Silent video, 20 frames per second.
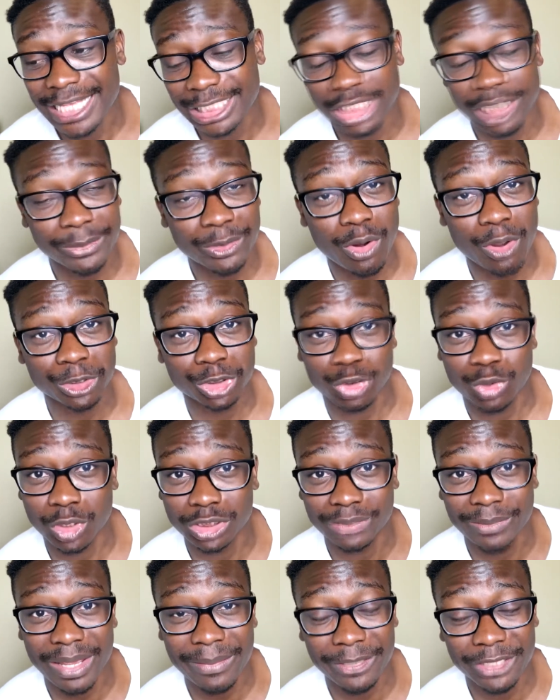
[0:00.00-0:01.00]
It's going to be going
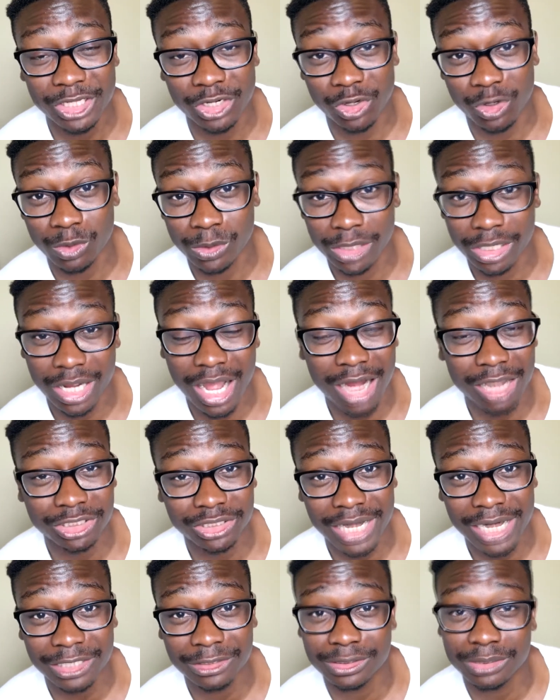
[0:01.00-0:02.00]
towards maybe the earlier
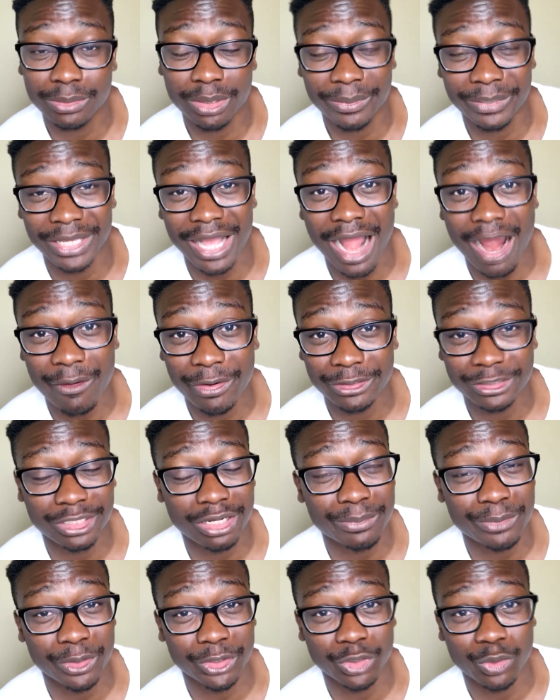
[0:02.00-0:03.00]
contractors I'm going to be hiring to
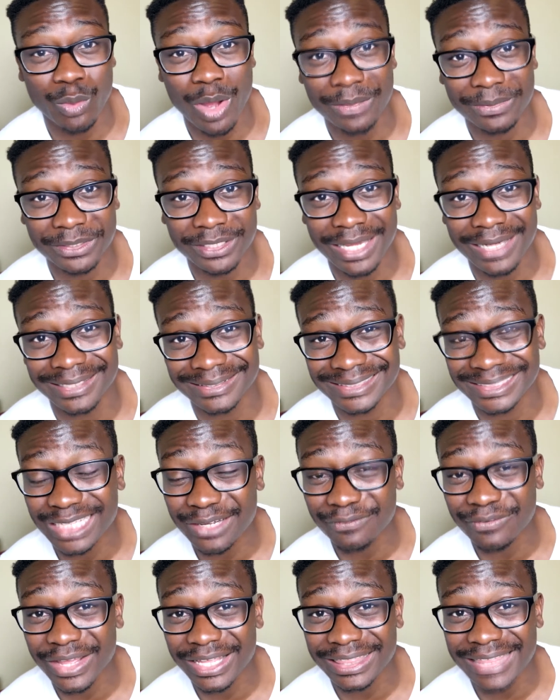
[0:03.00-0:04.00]
help me on the website and
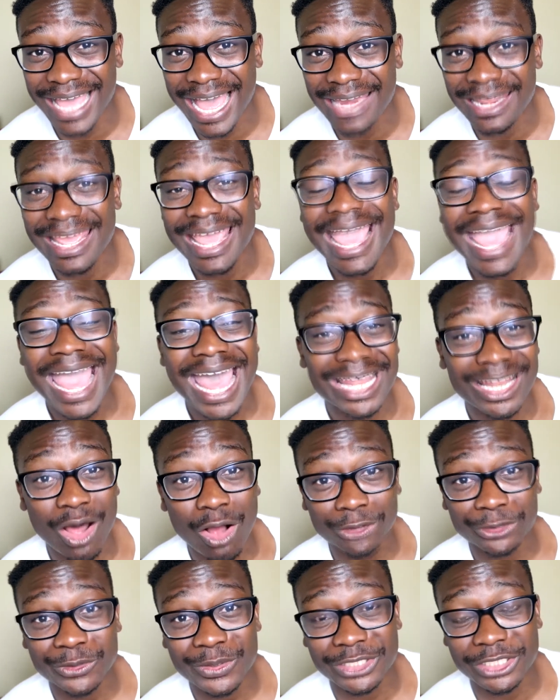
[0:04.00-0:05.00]
stuff like that. And then
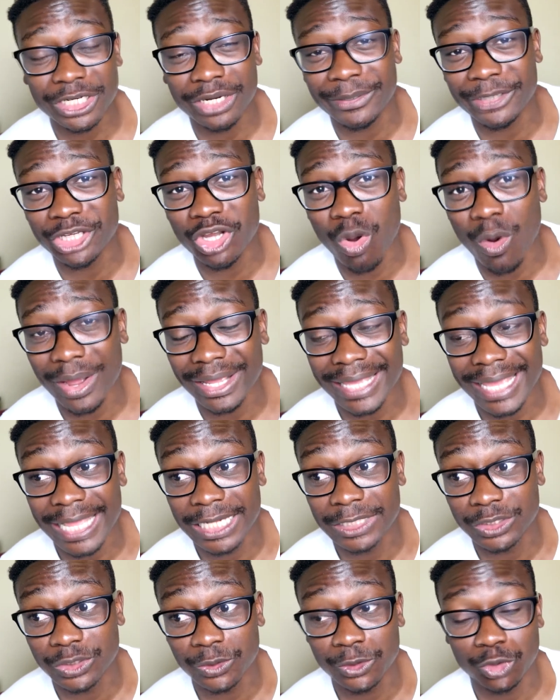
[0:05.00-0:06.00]
also it's going to be going
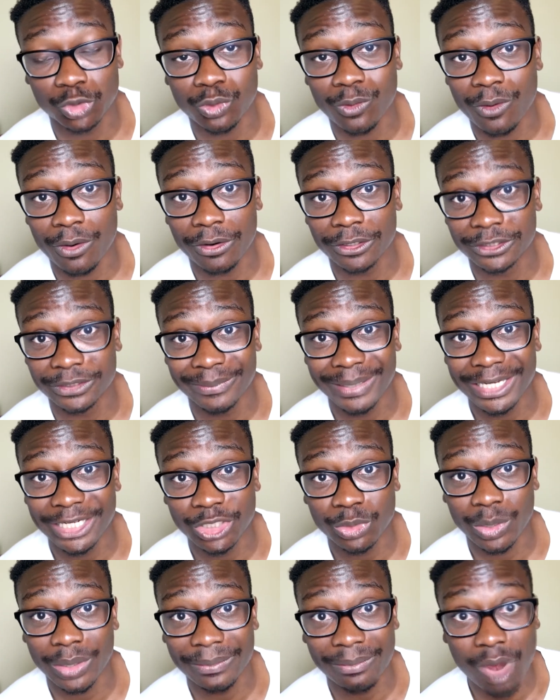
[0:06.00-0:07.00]
into towards me
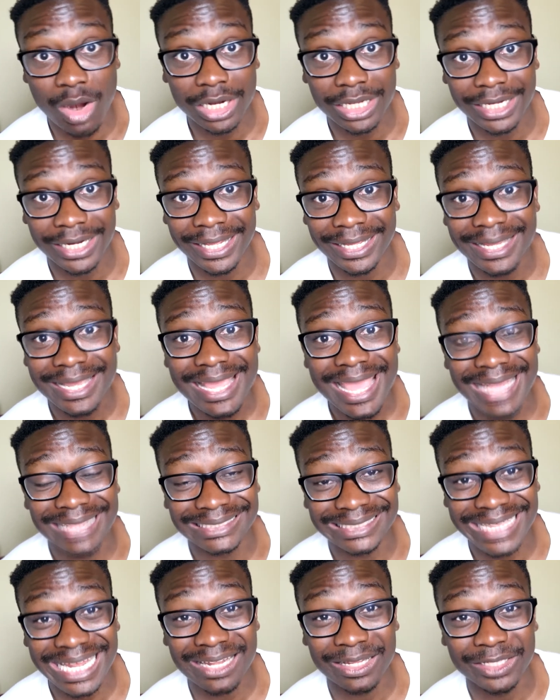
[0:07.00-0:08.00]
doing marketing
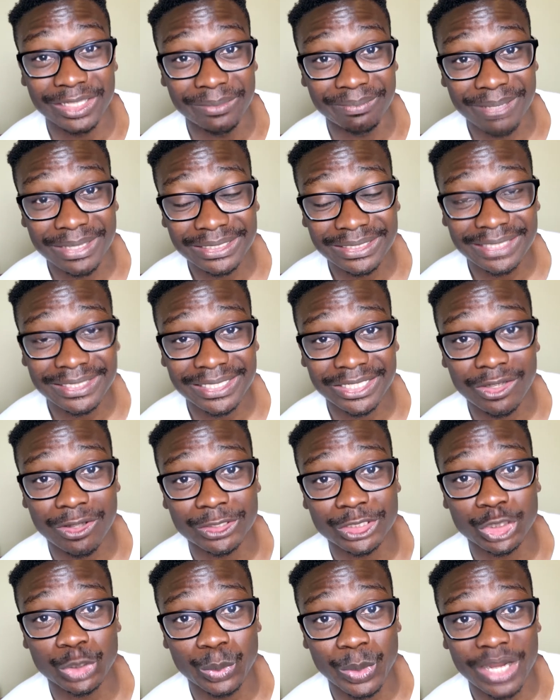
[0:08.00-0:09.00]
and scaling the business, and
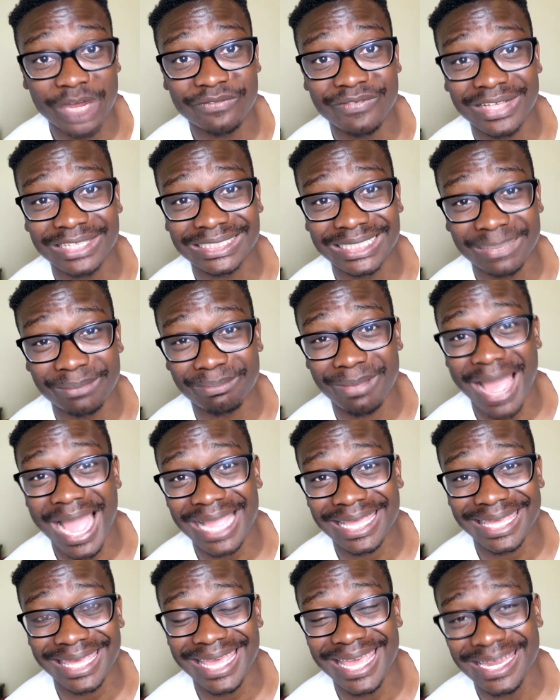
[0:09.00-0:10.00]
also reinvesting
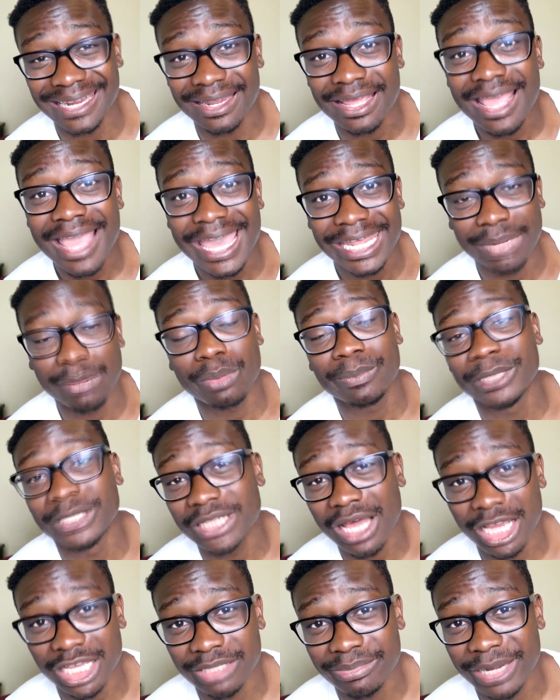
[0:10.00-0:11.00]
back in. And I'm going to be
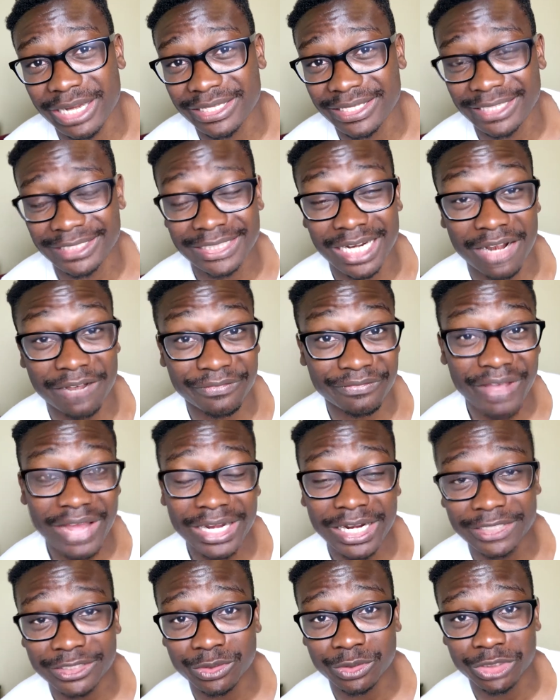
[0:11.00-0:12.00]
documenting the entire
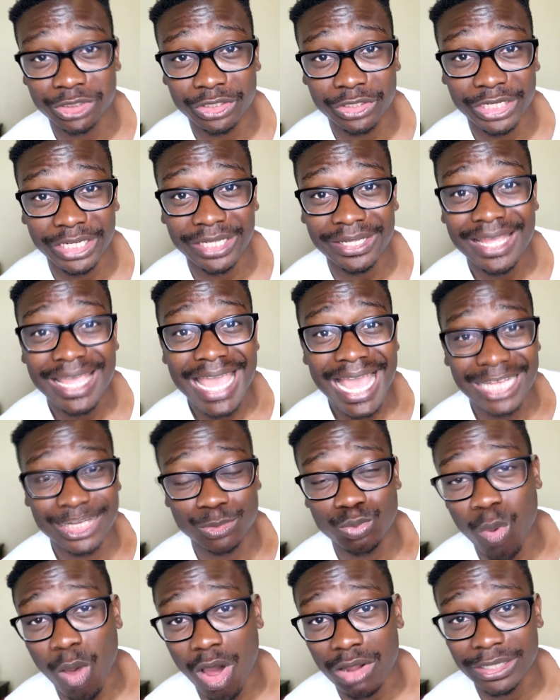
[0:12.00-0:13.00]
financial journey
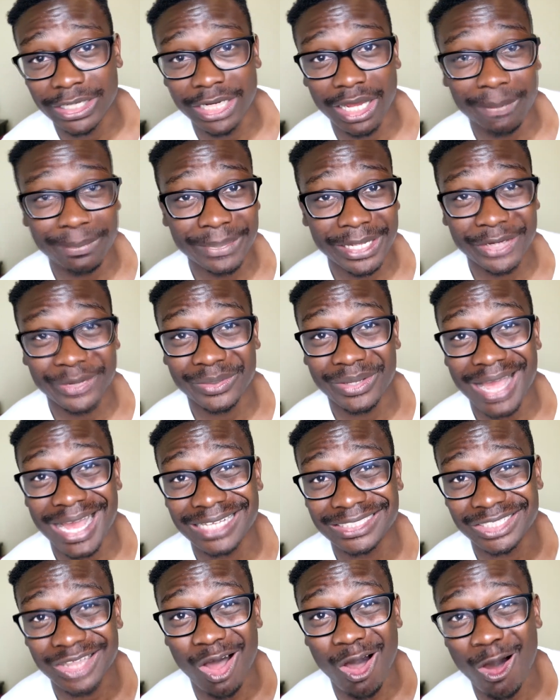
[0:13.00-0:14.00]
as well, and updating you
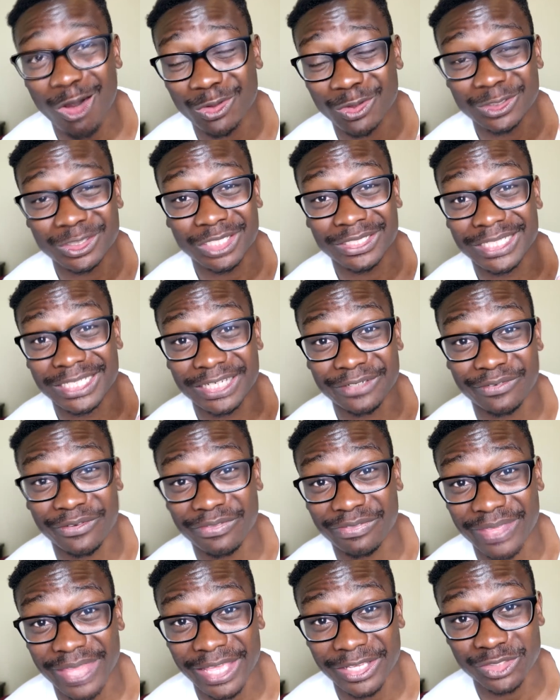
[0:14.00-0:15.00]
guys and all those other
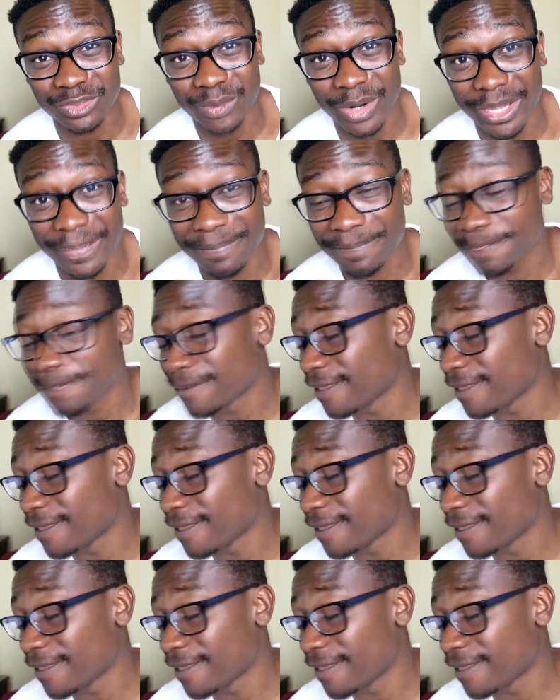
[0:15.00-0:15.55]
different things, right?